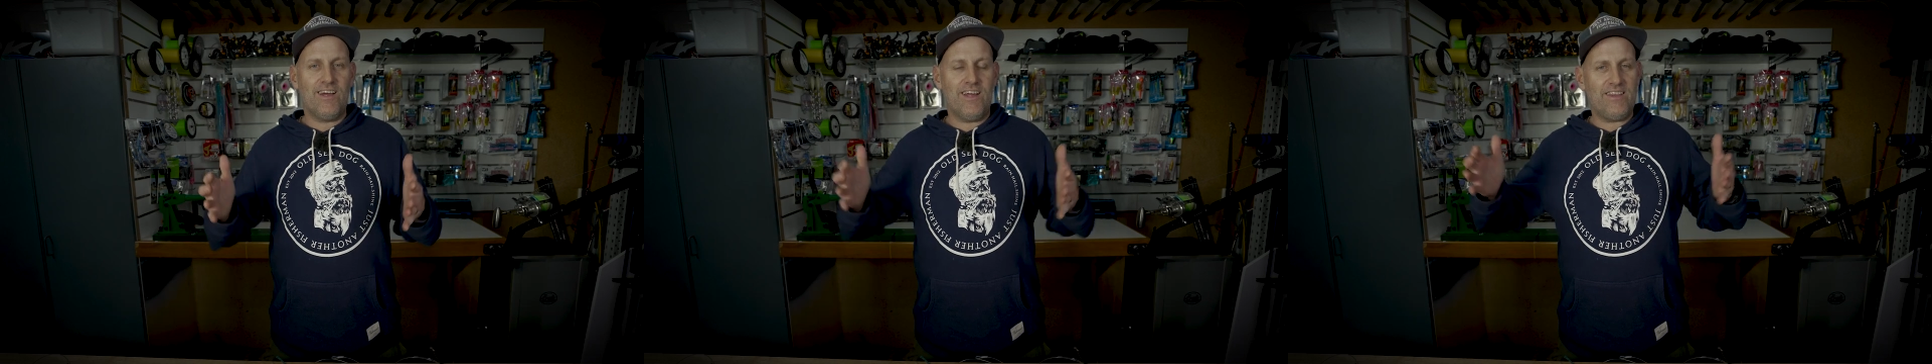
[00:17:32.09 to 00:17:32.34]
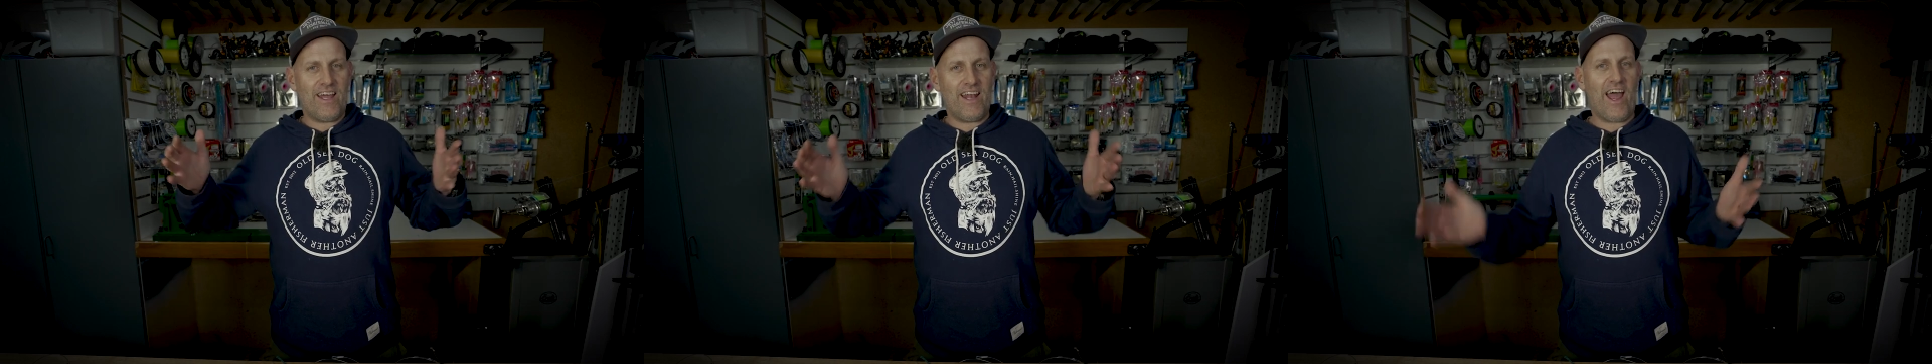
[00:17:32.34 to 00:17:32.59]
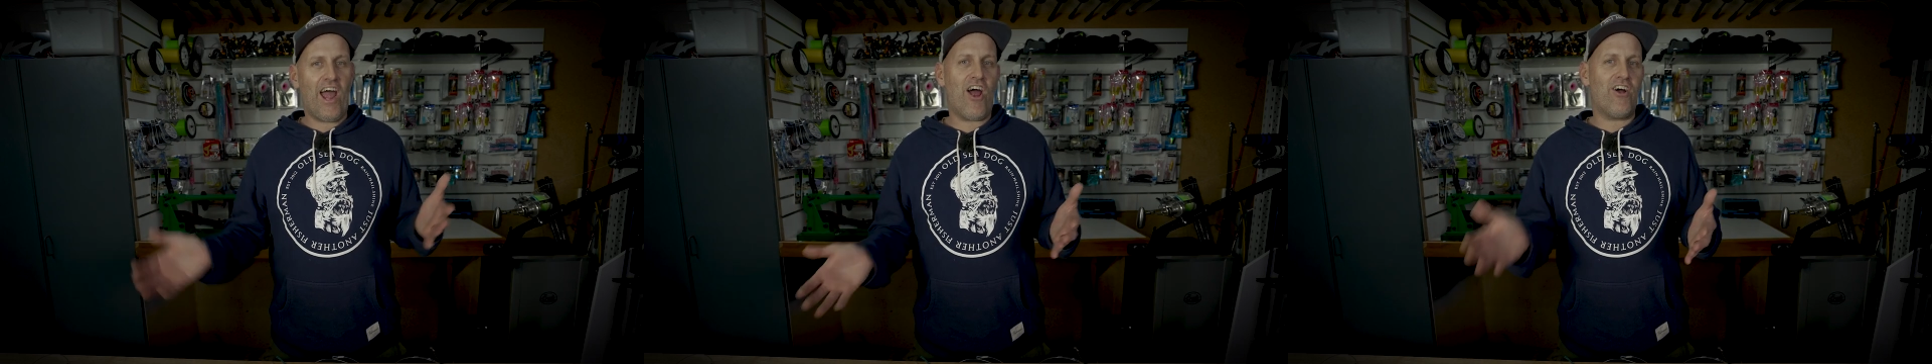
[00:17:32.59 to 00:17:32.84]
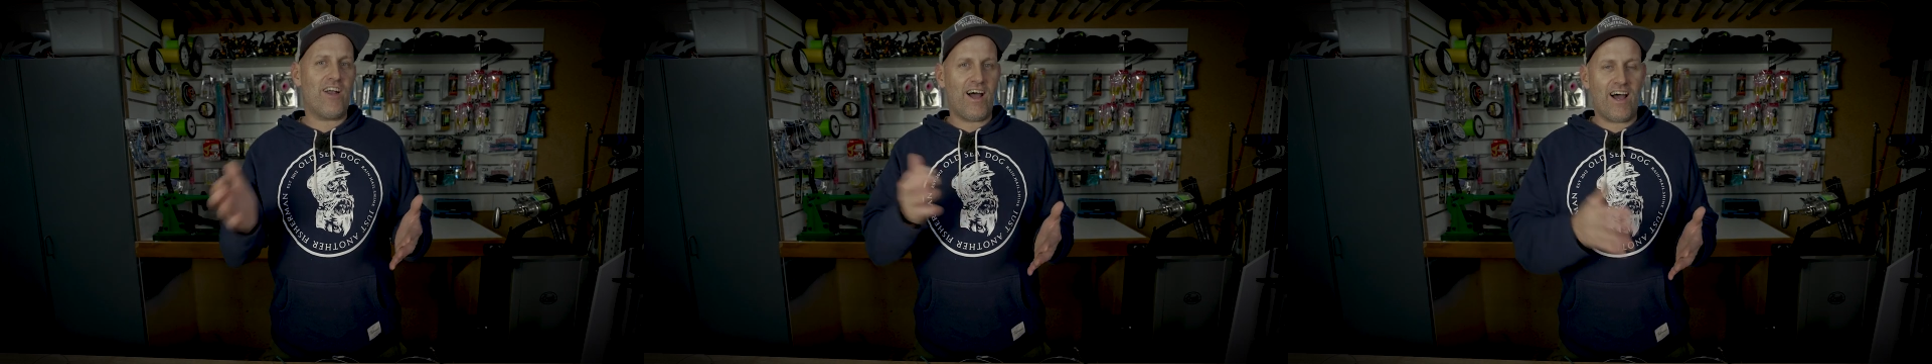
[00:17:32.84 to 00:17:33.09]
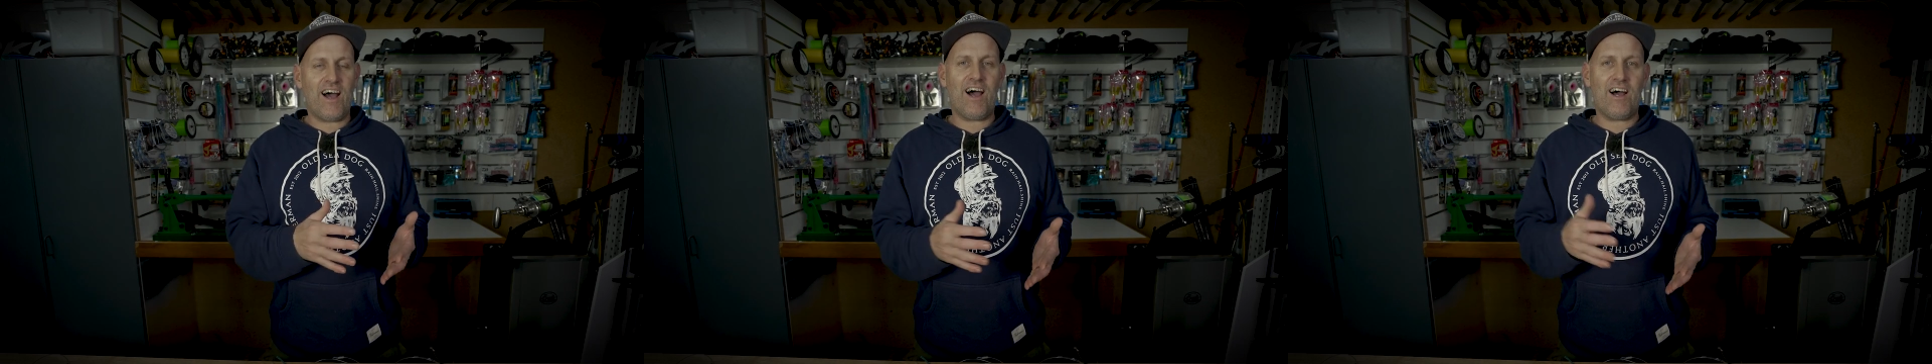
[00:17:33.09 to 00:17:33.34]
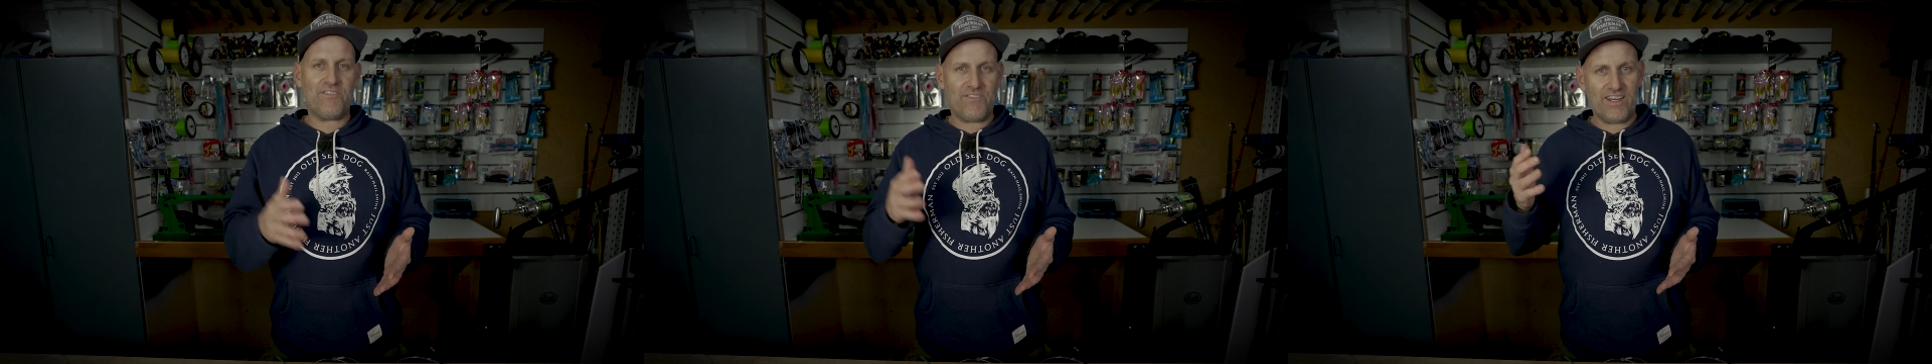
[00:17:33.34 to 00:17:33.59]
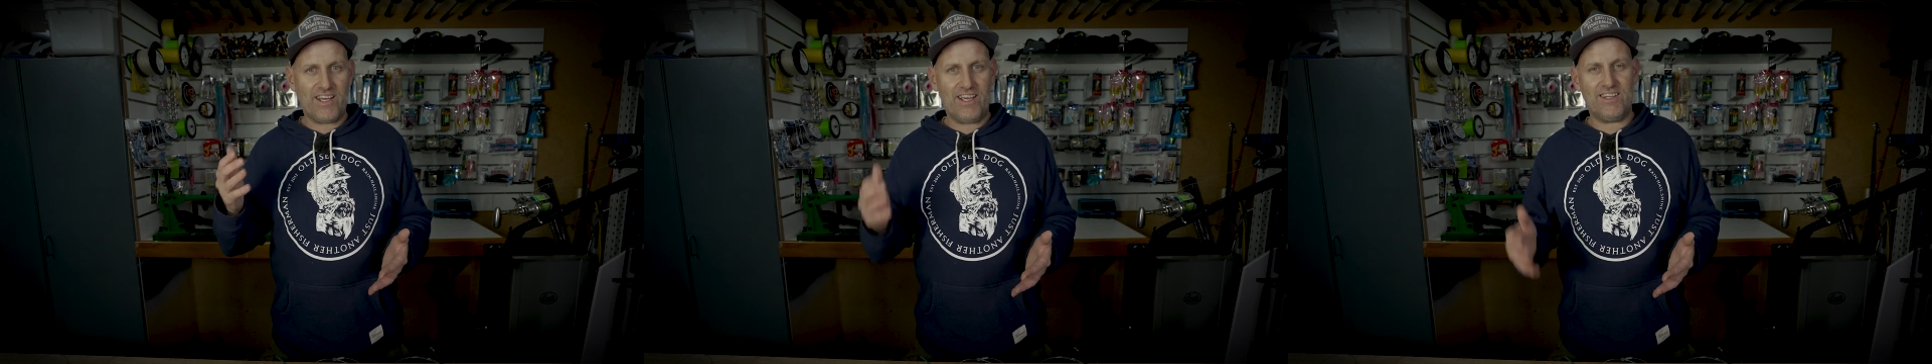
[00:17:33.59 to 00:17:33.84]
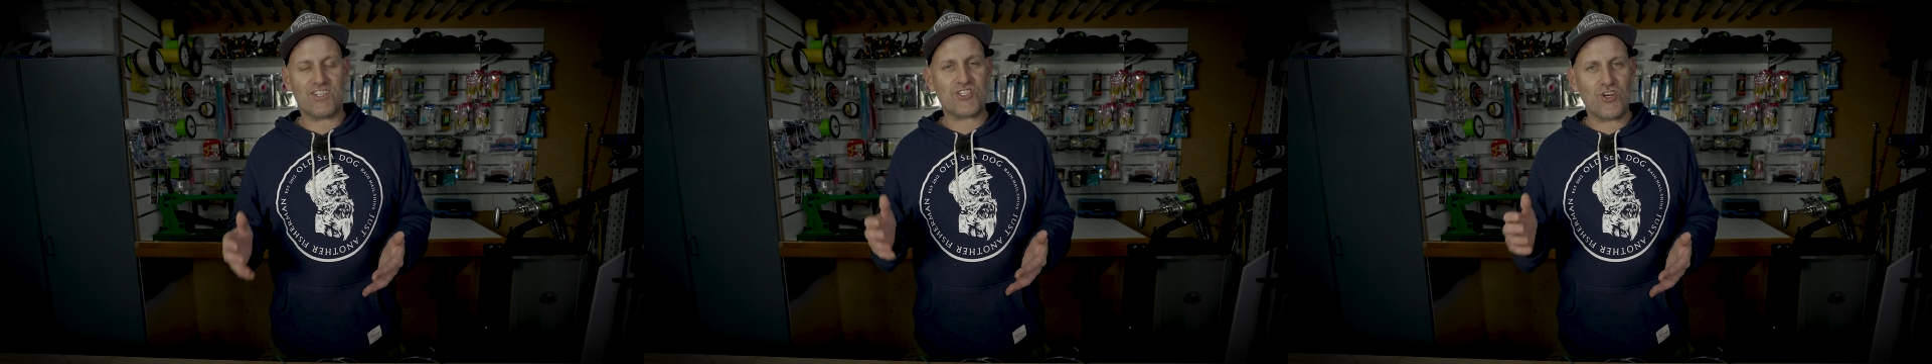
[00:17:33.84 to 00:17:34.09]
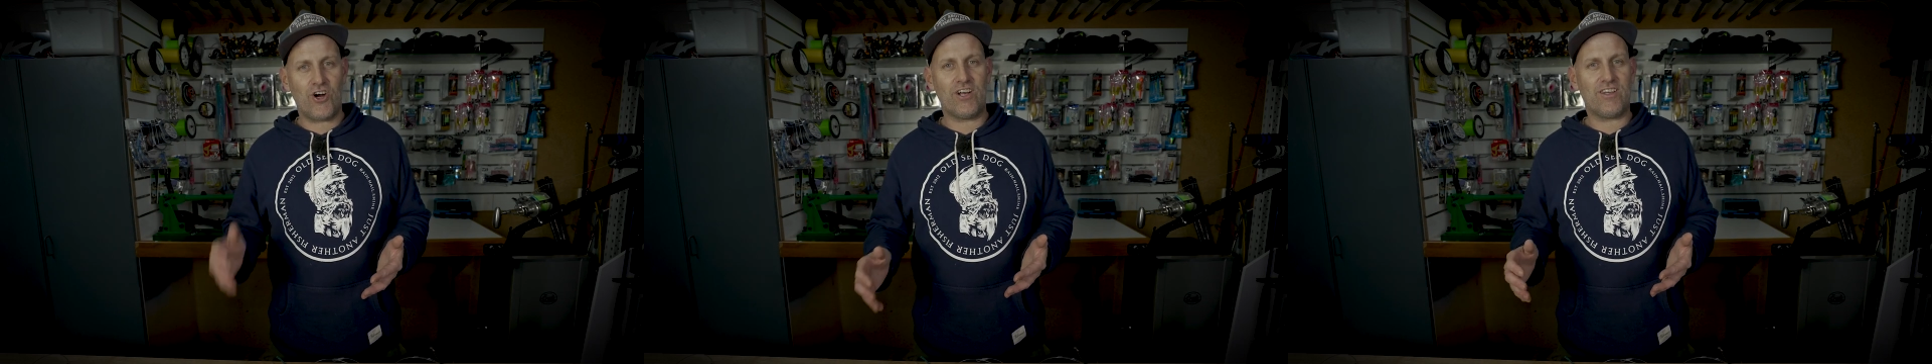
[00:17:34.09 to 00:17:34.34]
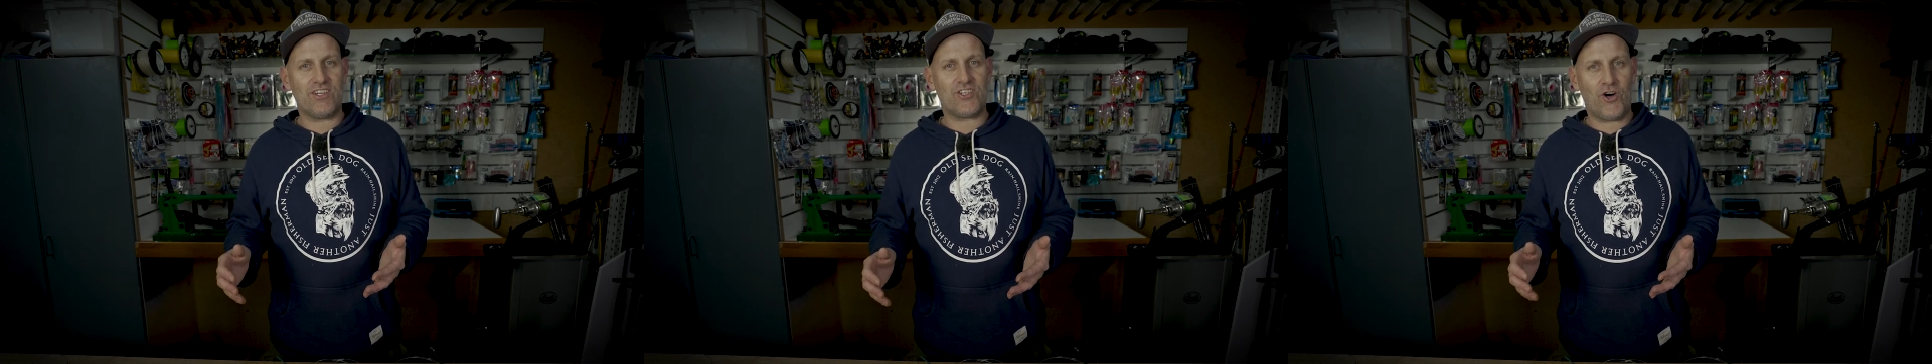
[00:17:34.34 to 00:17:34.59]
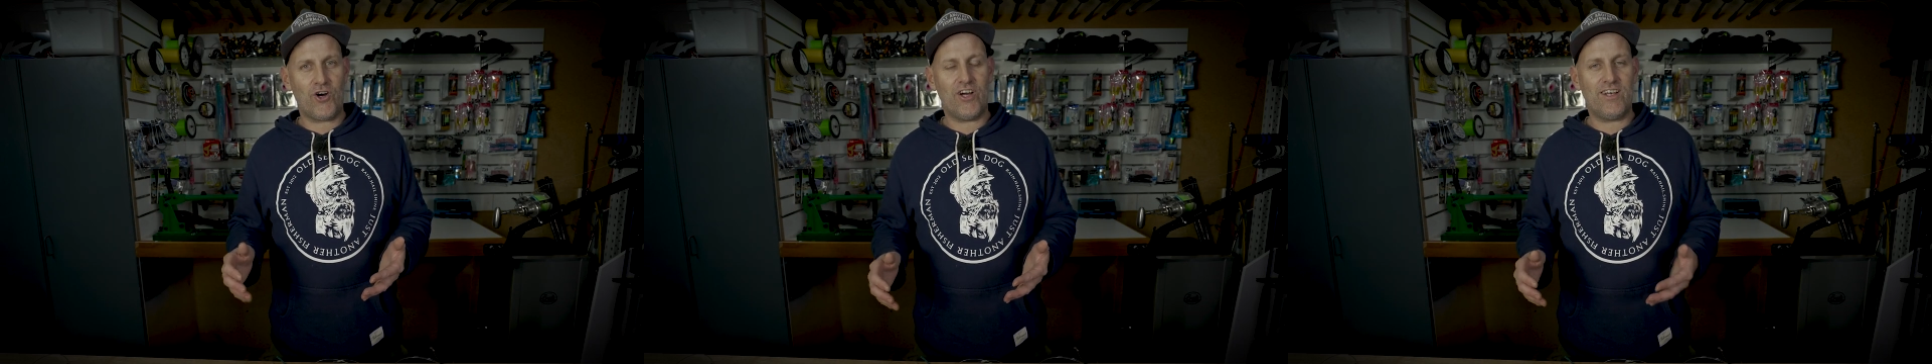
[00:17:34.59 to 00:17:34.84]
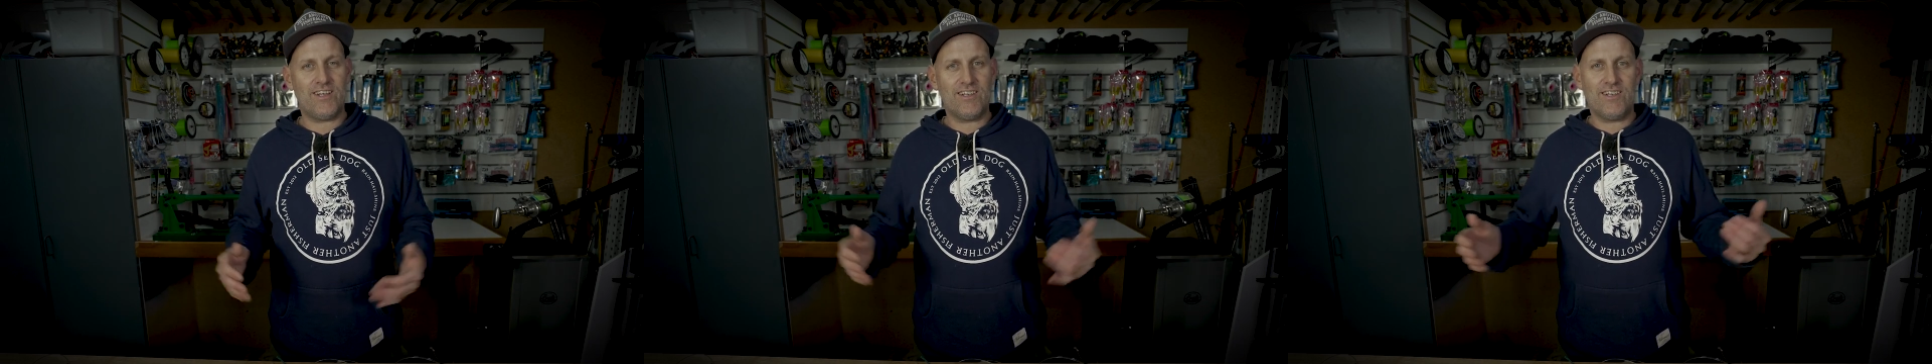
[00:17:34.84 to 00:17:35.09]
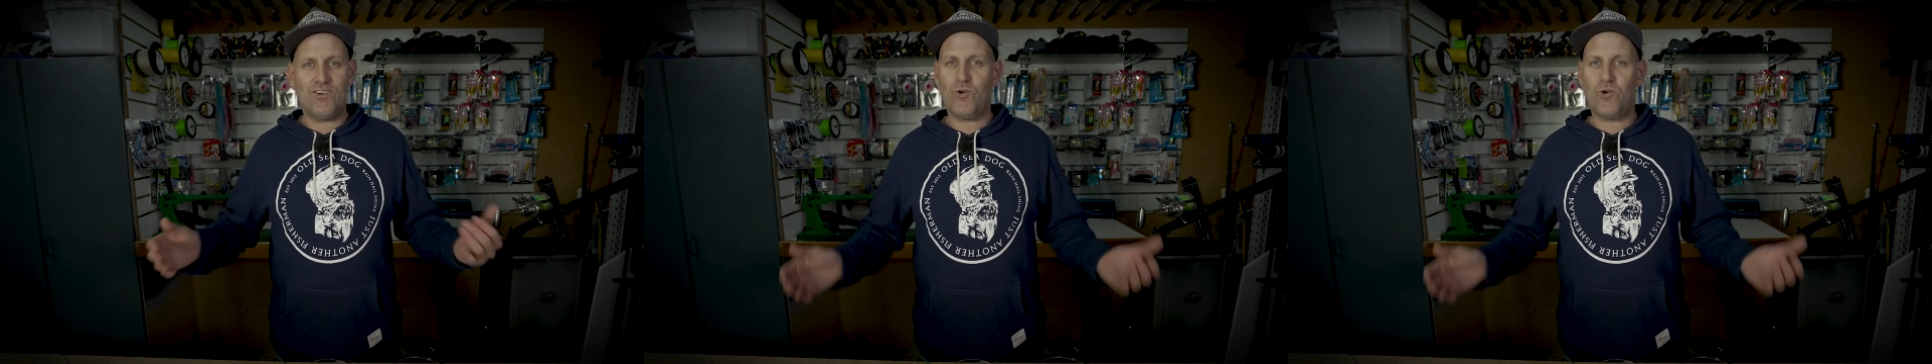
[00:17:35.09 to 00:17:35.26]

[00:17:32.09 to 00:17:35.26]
in that hour and a half either side of the tide